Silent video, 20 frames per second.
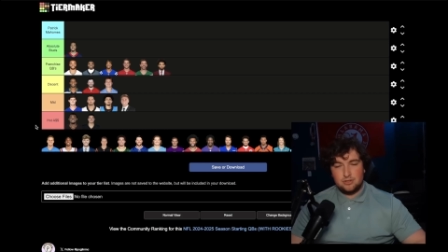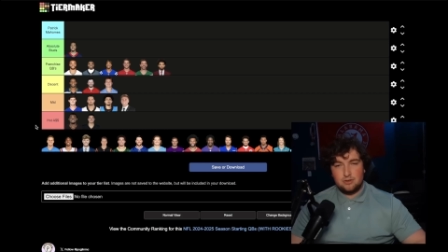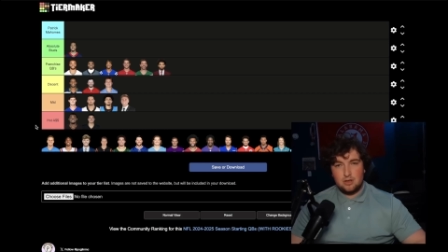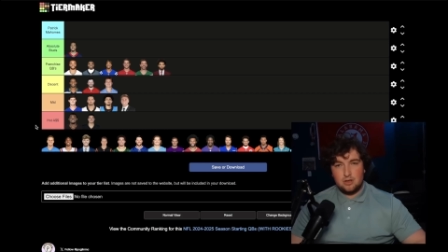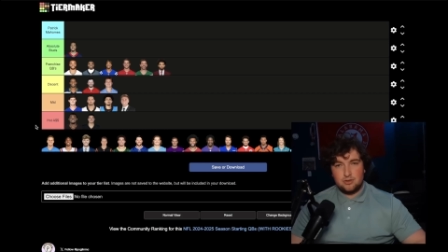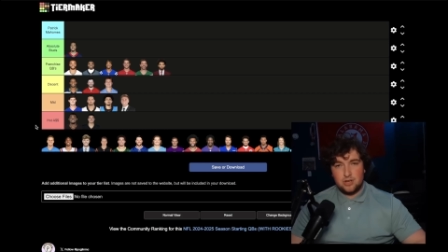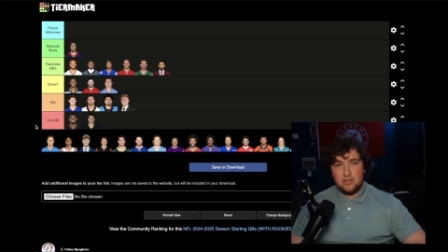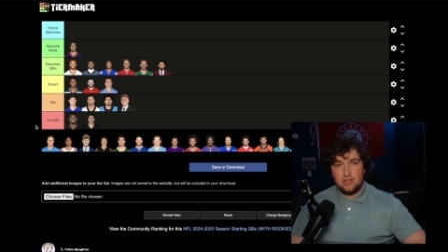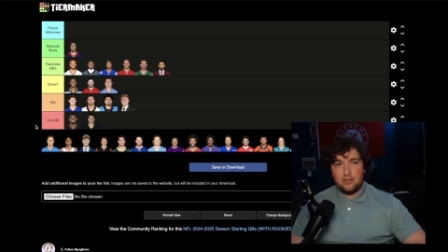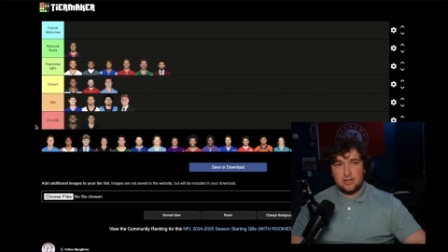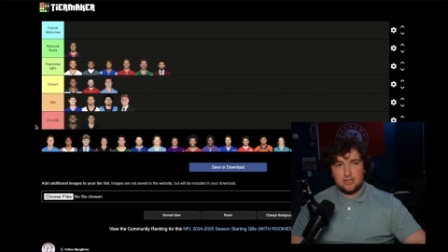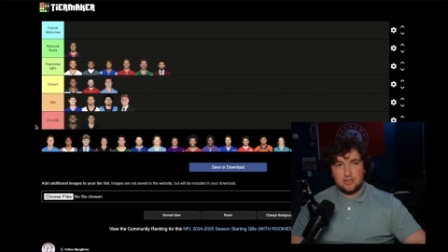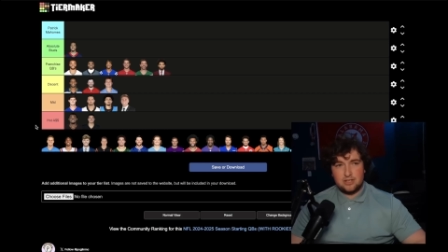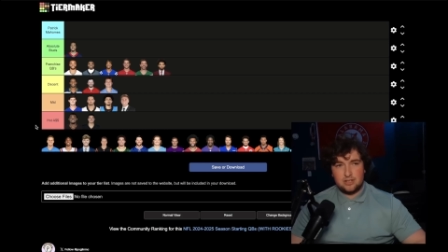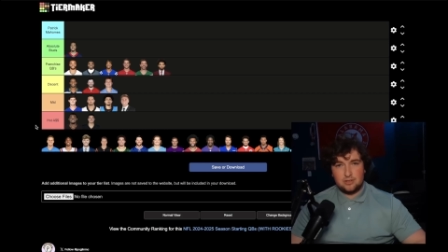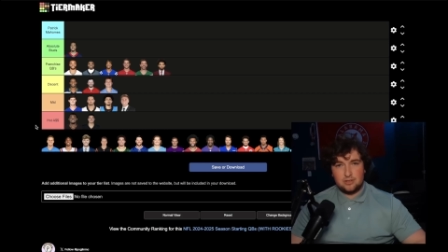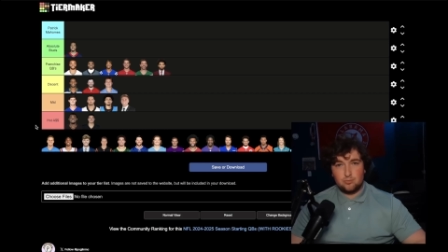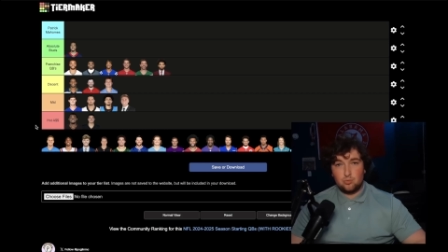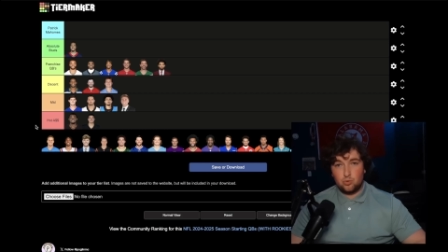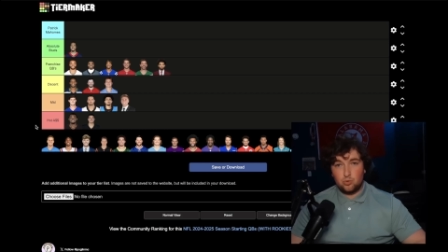Jalen has had
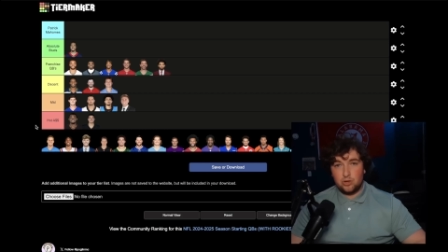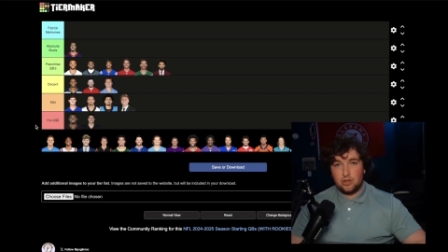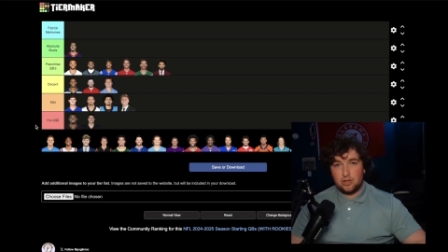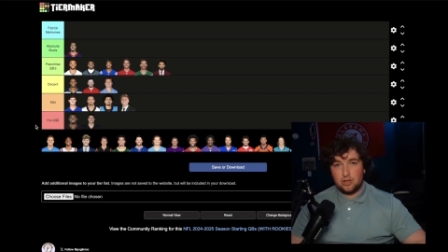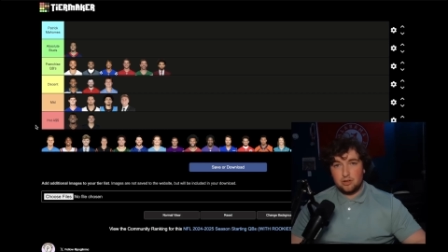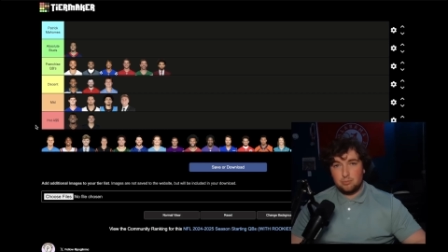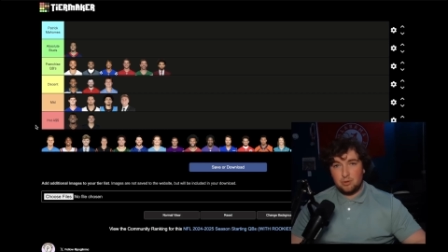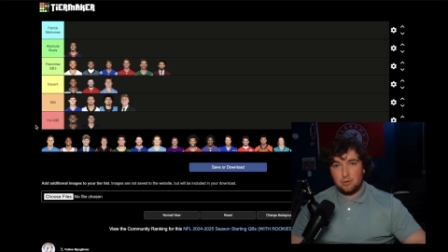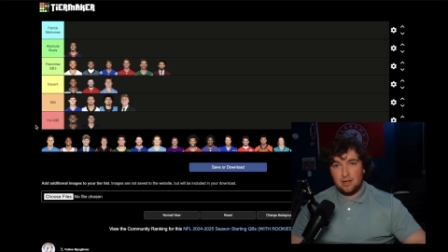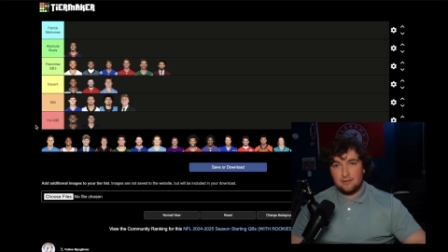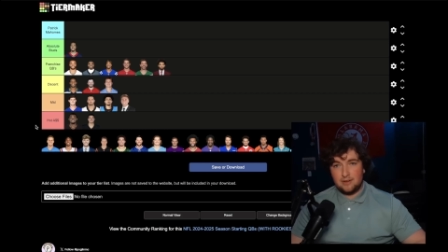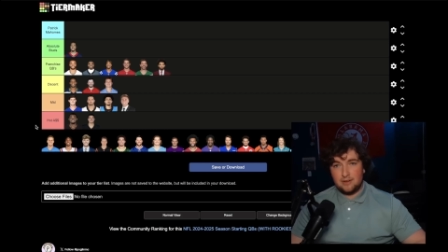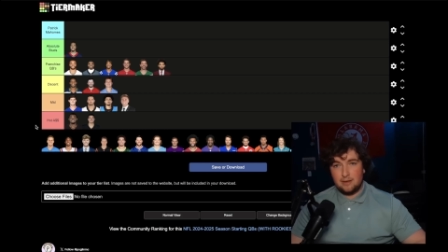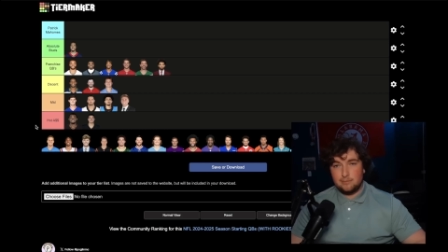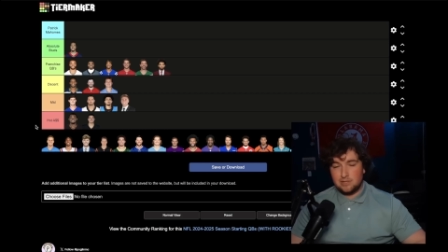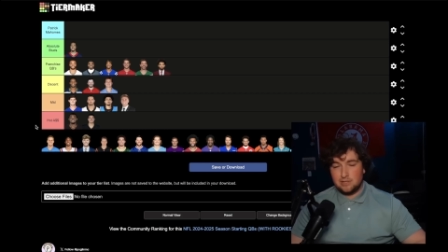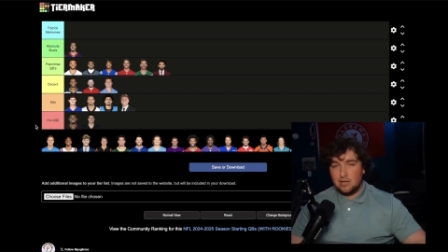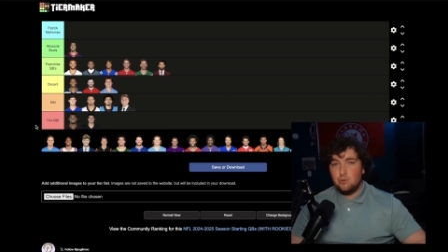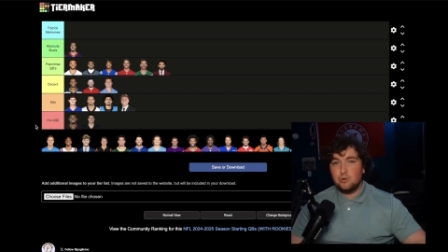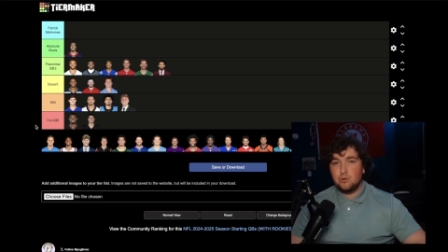some really good playoff
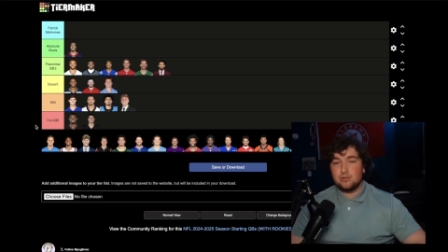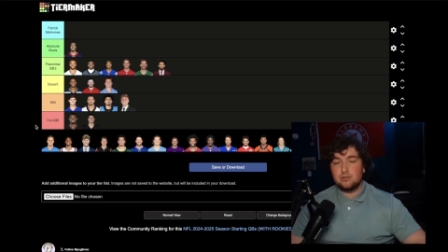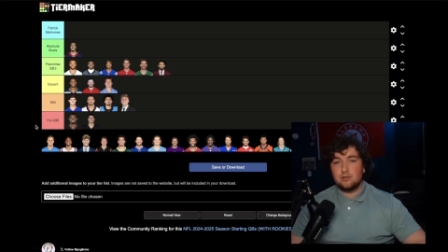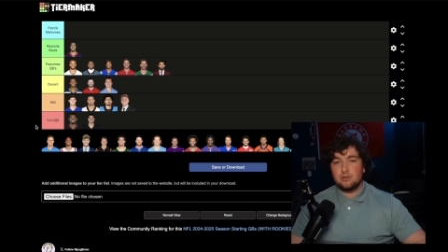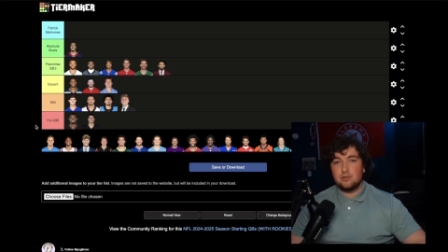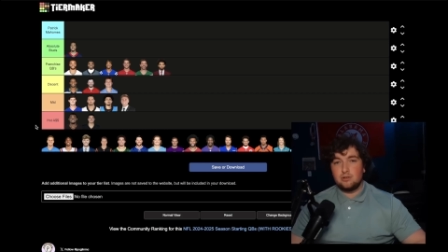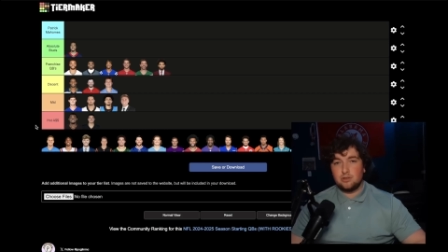games. He was